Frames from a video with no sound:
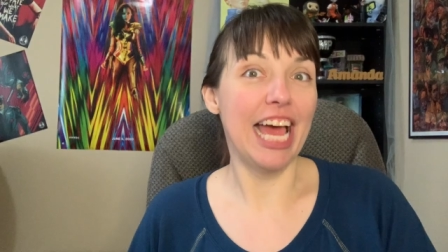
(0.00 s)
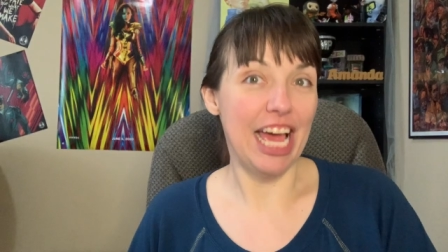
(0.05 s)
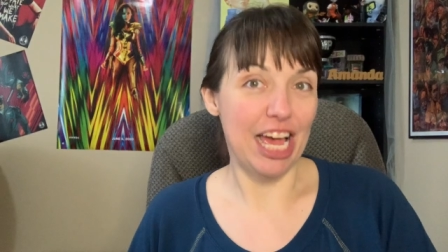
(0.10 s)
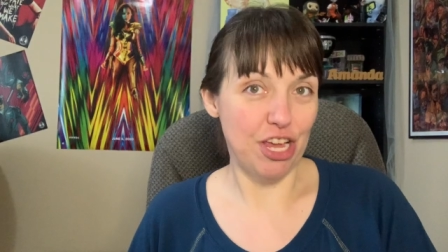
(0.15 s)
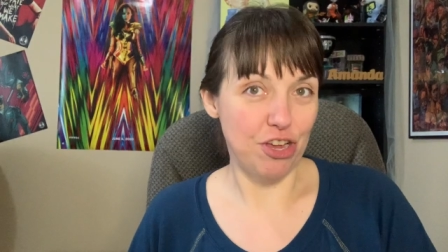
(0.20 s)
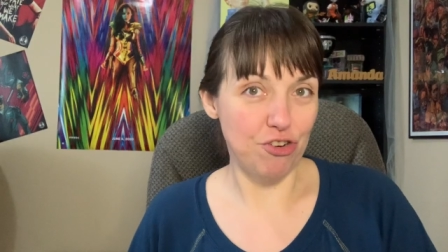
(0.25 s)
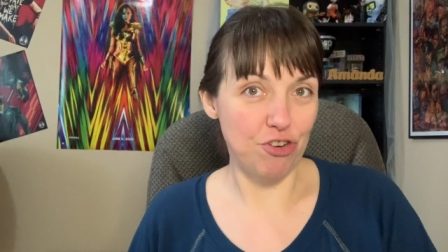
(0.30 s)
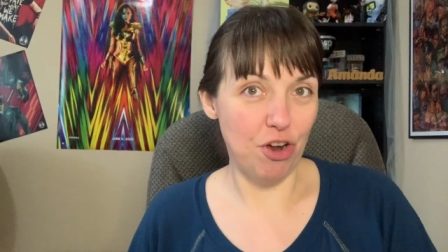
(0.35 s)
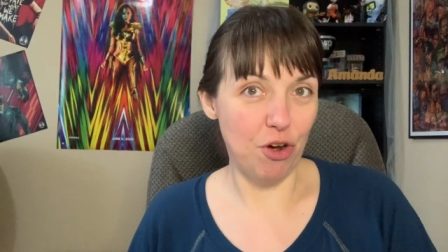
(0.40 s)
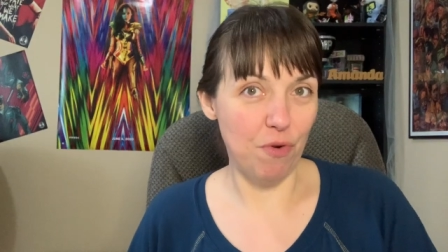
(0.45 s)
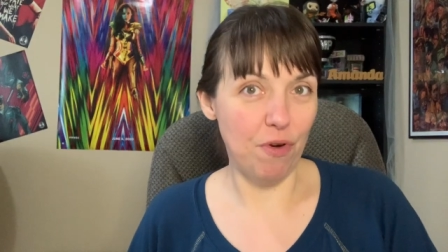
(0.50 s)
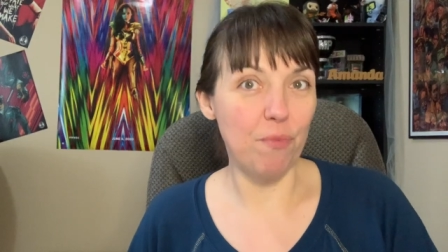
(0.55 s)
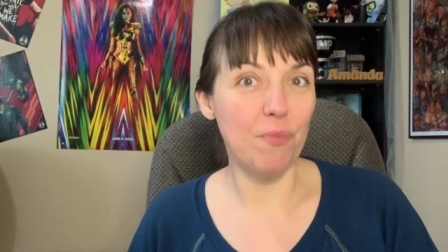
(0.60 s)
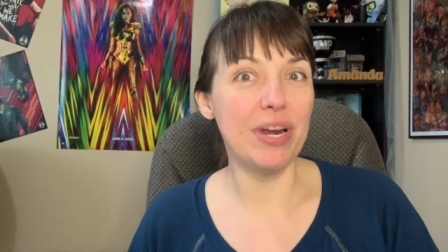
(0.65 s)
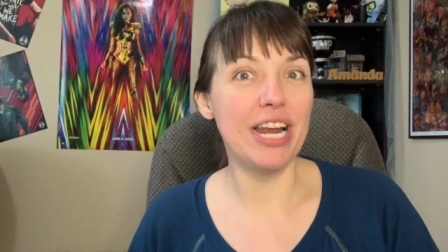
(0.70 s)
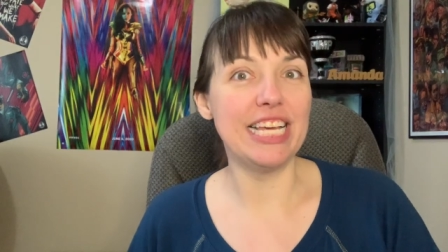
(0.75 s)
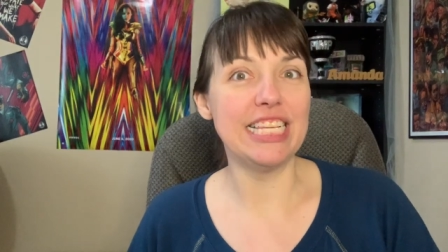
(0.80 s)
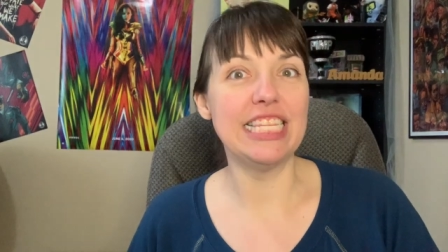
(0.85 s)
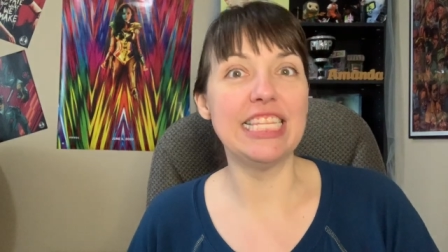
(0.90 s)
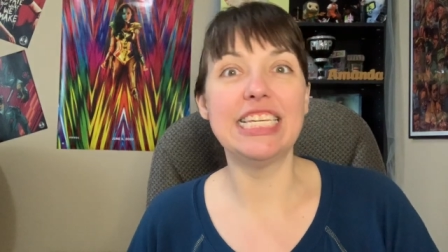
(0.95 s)
you know what,
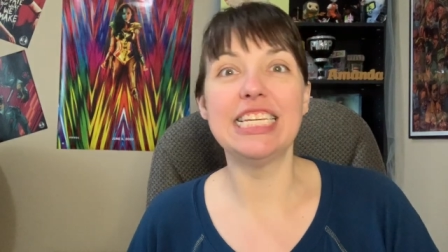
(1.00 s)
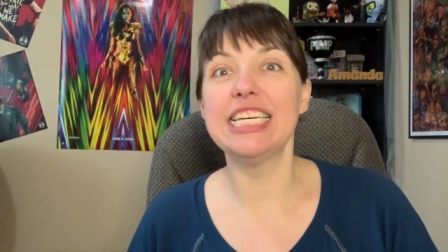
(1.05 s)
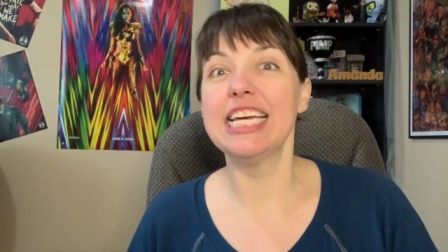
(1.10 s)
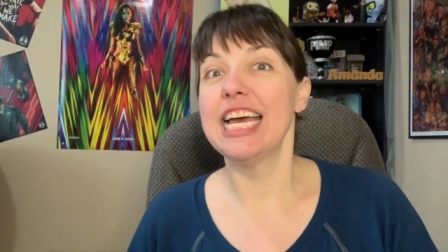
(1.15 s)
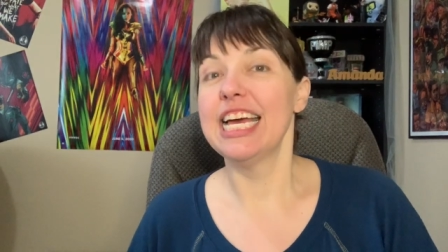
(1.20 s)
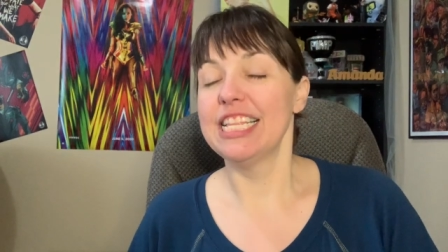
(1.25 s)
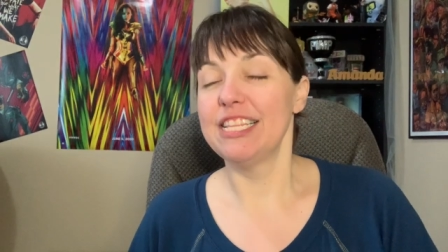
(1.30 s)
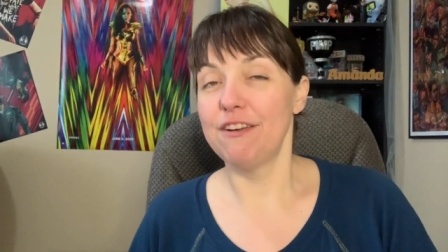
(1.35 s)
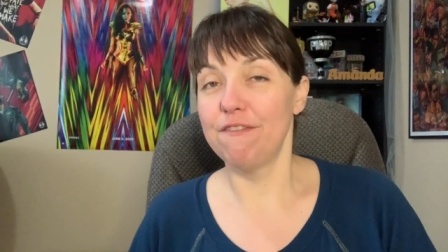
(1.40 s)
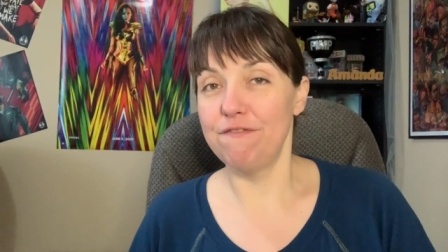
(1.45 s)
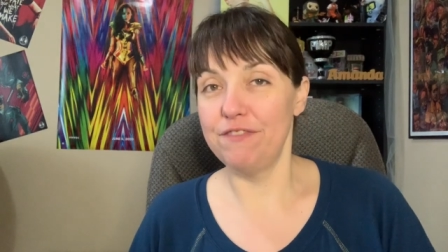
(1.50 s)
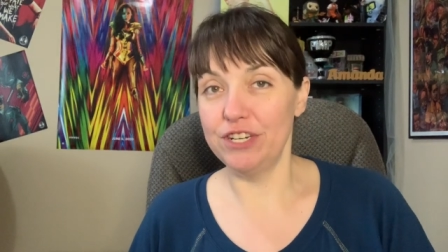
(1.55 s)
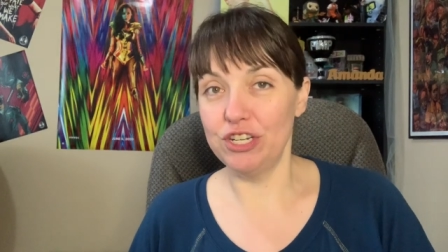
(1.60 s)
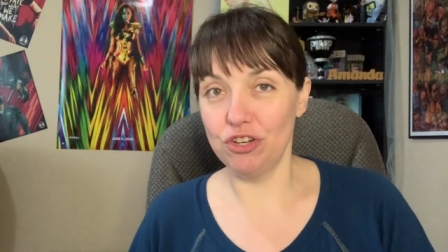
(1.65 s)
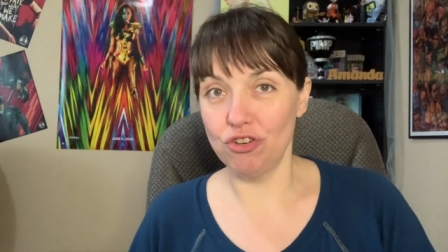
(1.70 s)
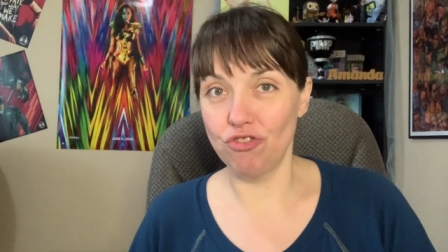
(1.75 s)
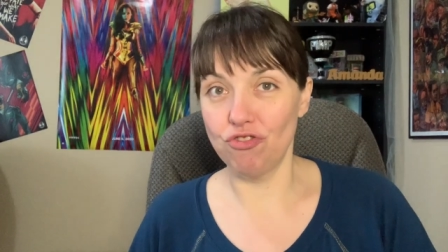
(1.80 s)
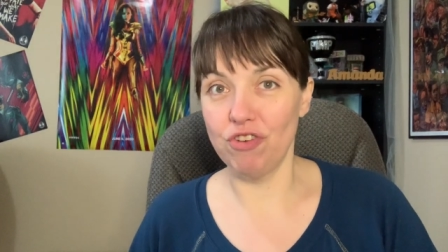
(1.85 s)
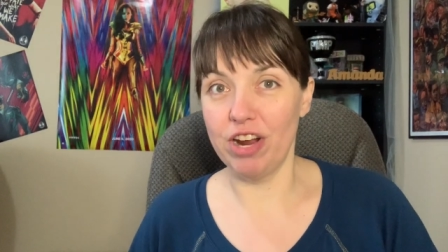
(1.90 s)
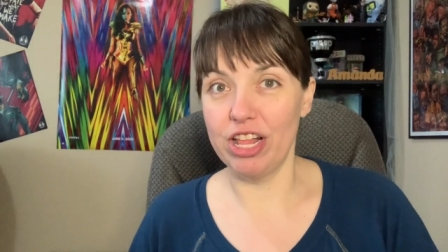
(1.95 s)
when I see the
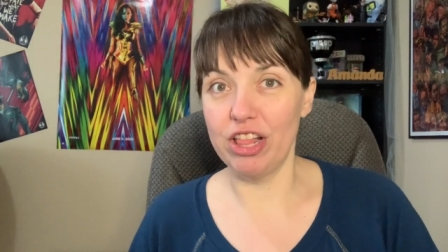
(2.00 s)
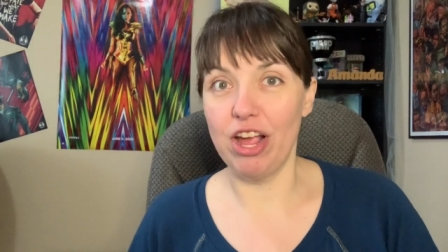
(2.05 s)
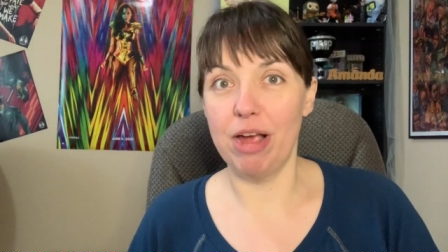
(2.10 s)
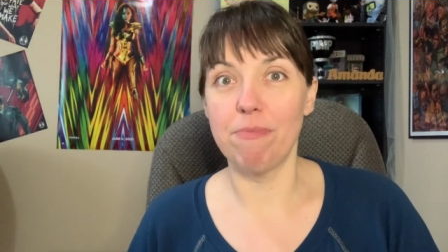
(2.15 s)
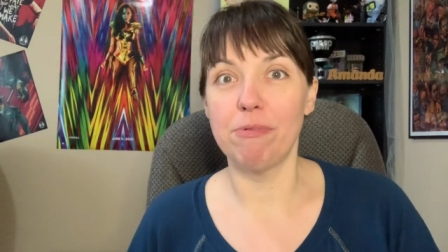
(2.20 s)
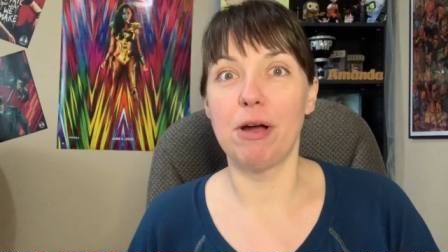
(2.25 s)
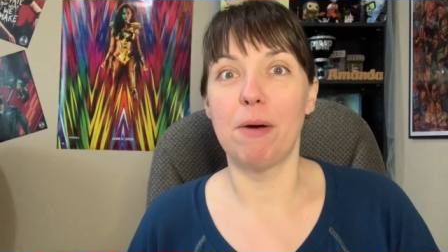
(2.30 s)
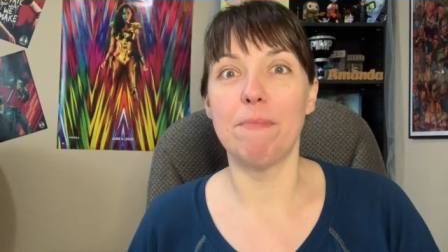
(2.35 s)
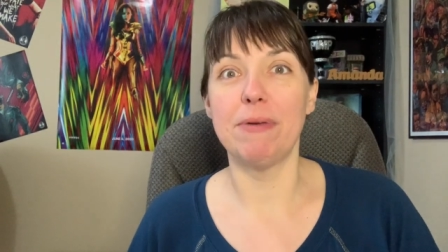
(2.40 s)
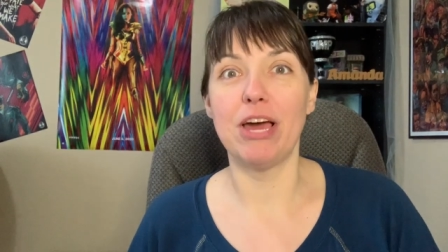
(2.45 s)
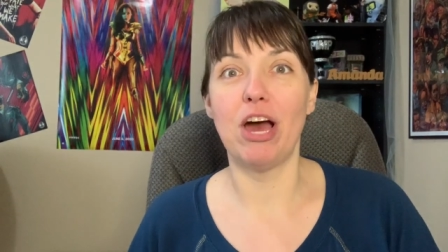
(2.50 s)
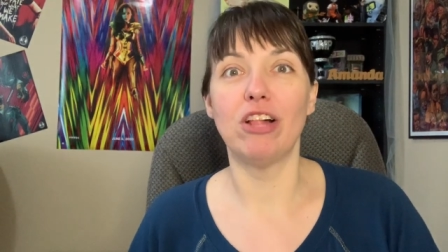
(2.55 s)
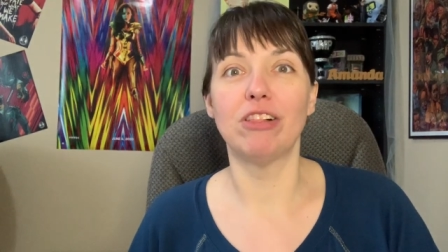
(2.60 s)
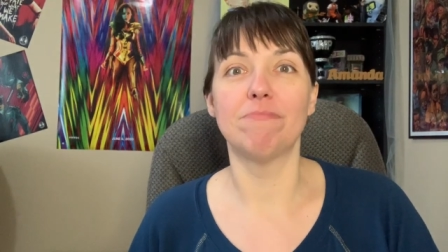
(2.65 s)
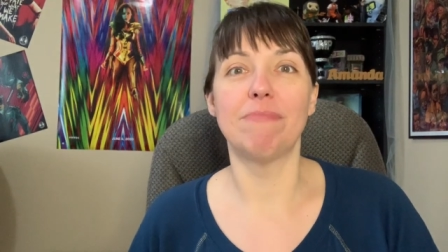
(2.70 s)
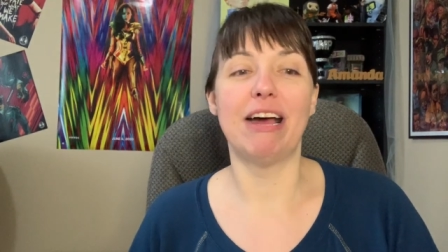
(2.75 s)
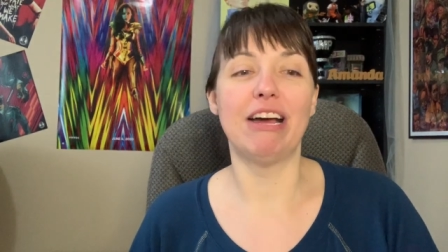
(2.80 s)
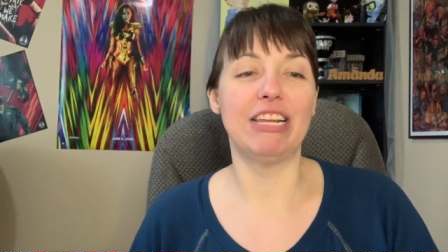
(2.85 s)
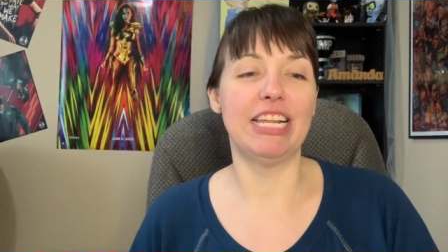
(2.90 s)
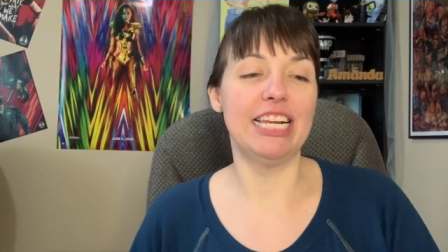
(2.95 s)
official trailer, I'm going to be all
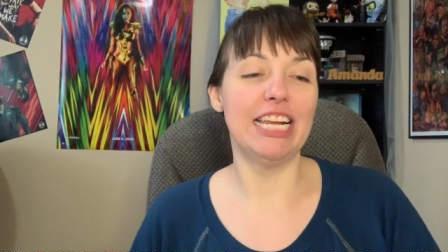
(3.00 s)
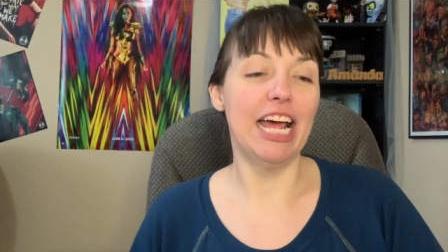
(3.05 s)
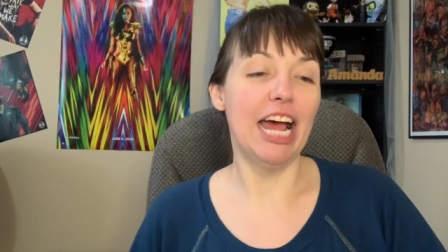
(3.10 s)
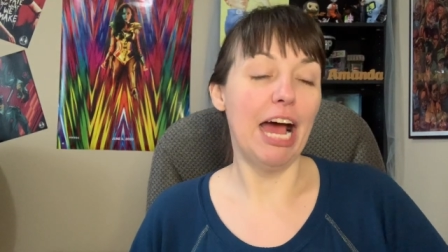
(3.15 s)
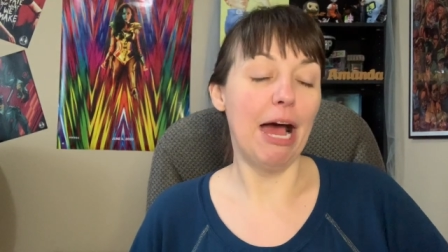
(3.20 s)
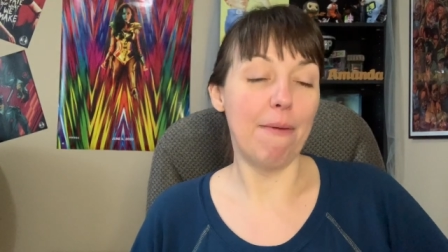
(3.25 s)
about it.